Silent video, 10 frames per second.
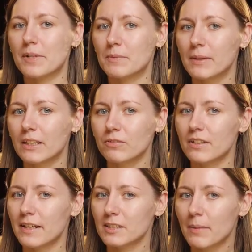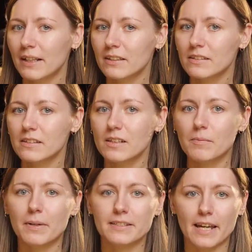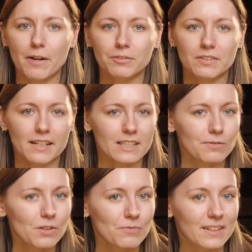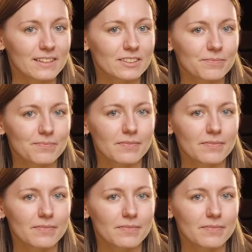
Press B to the next button. Press F to the next form field.